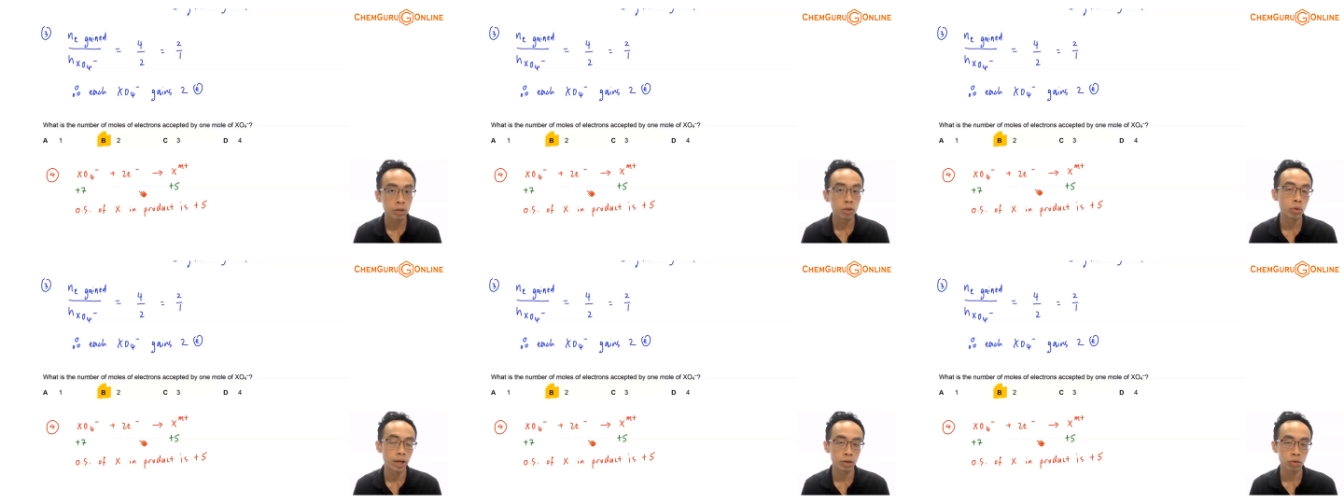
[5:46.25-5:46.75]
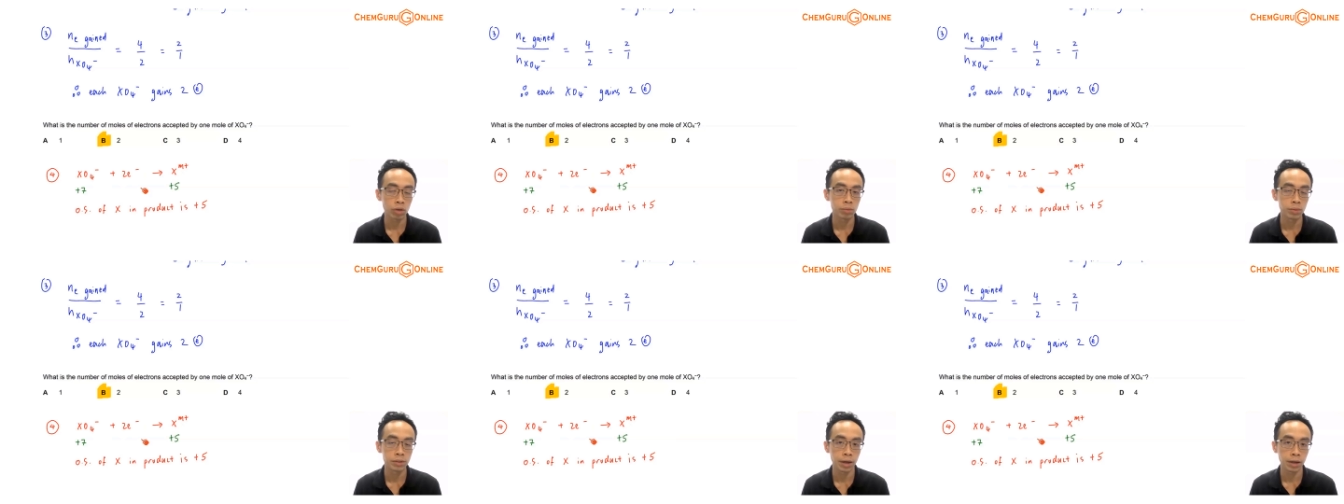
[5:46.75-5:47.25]
Gain 2
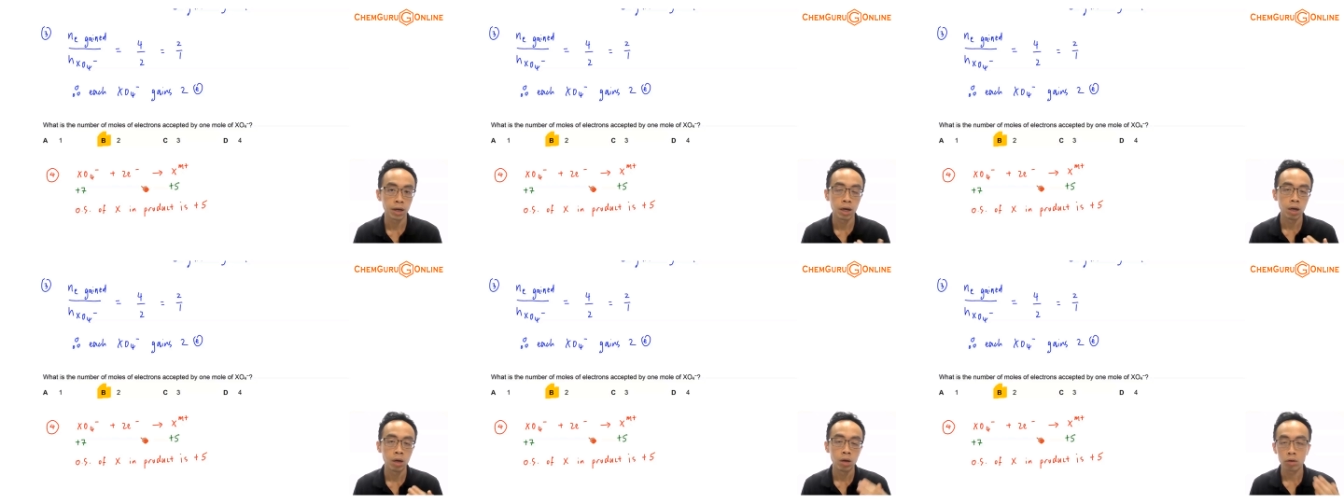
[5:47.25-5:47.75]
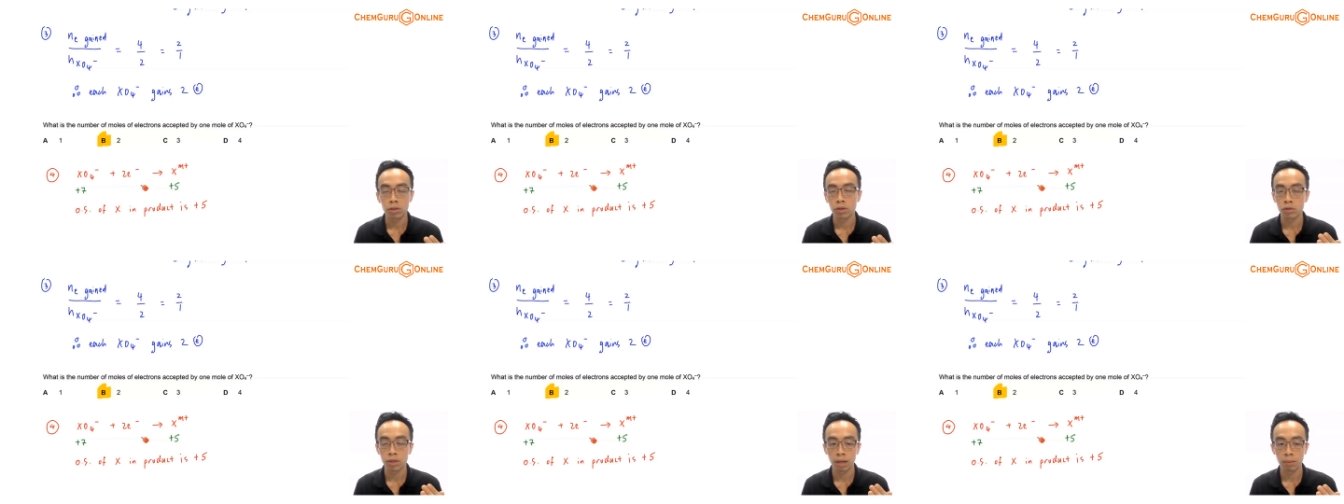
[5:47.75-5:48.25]
electrons means that
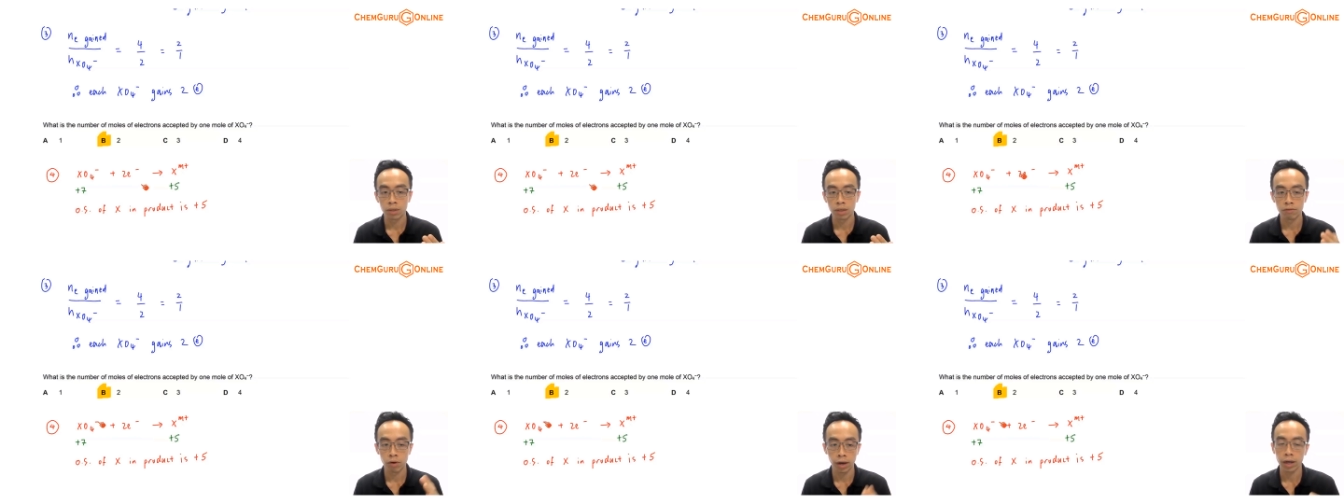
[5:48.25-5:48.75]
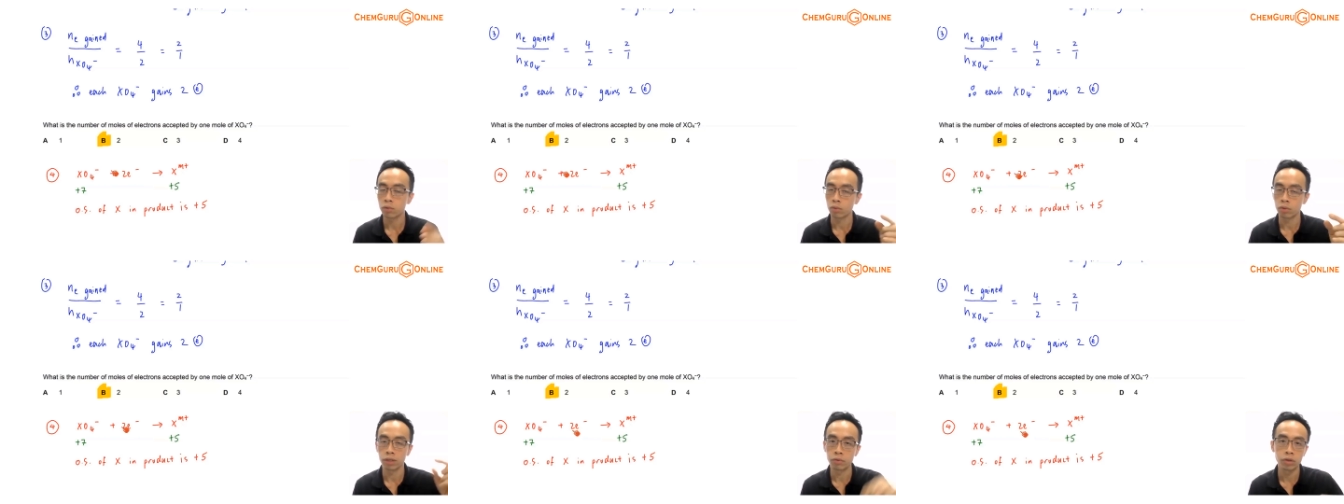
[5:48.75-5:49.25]
oxidation number for
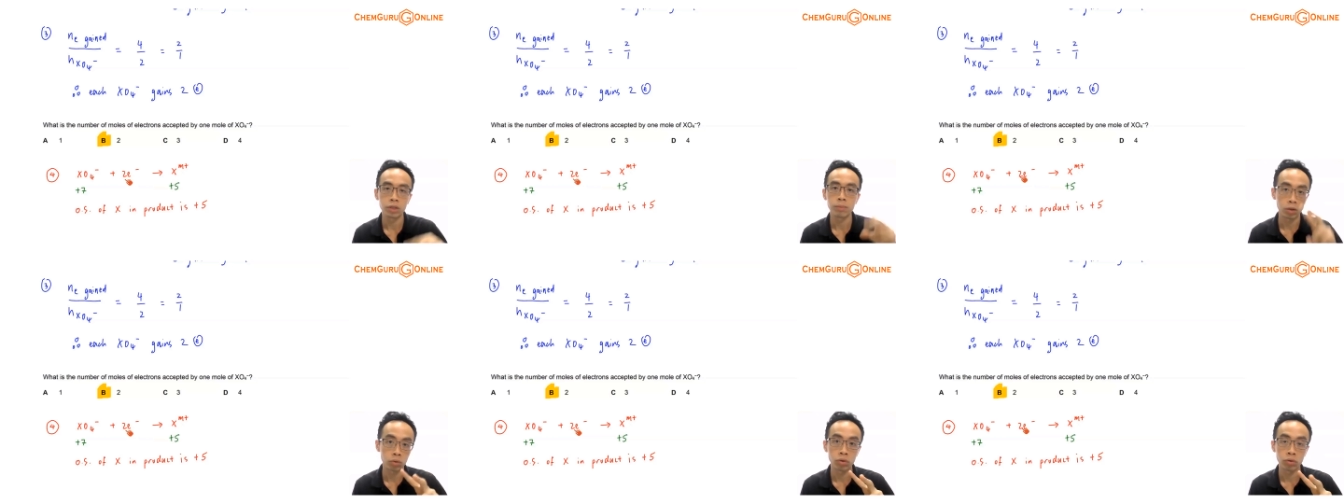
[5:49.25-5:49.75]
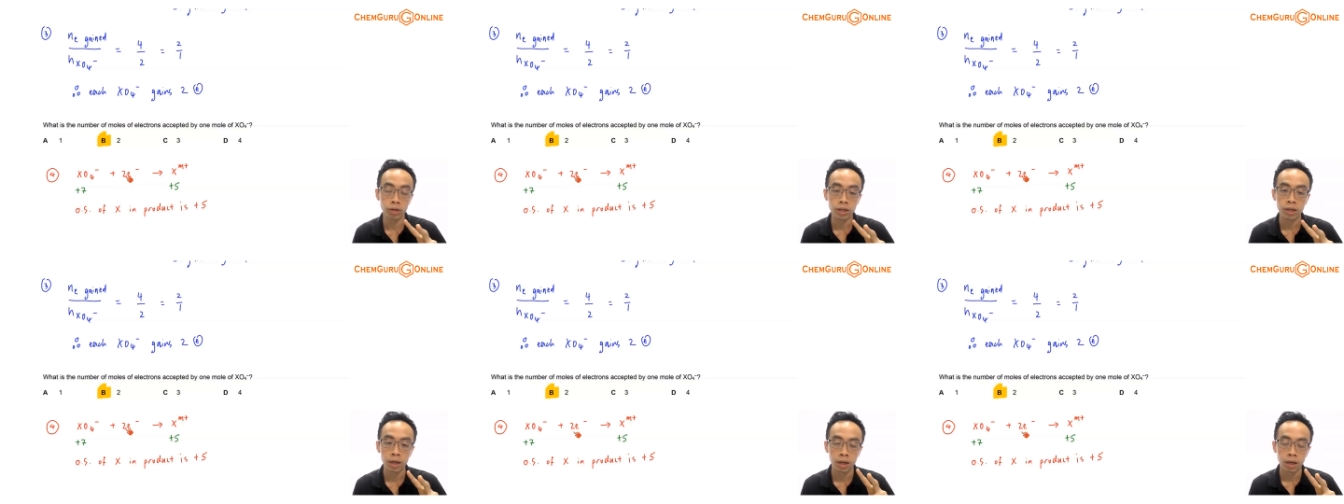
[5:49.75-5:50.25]
X will decrease by 2
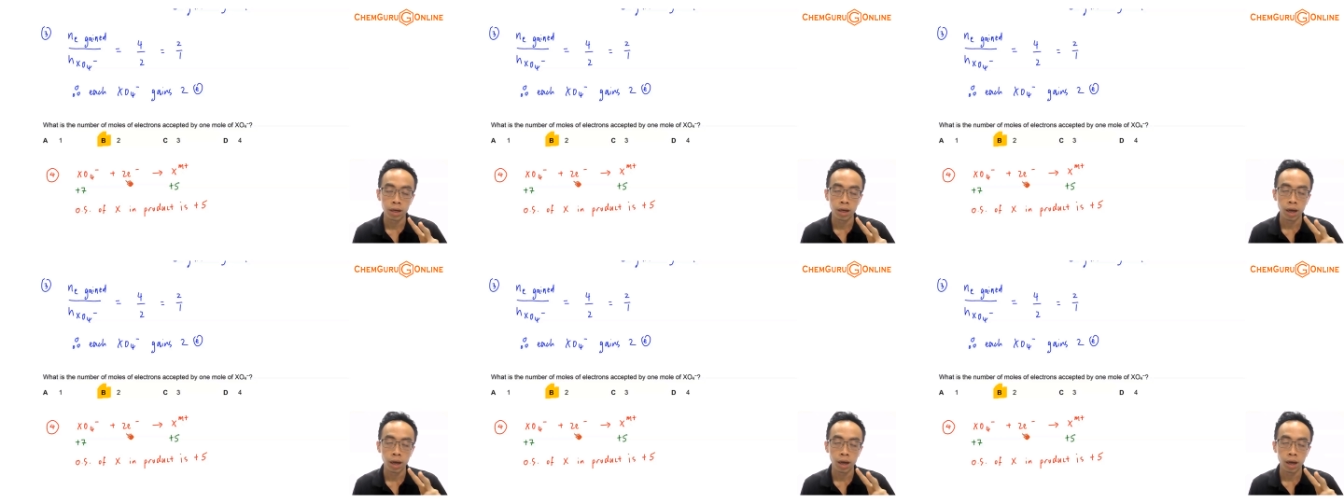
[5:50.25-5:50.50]
units,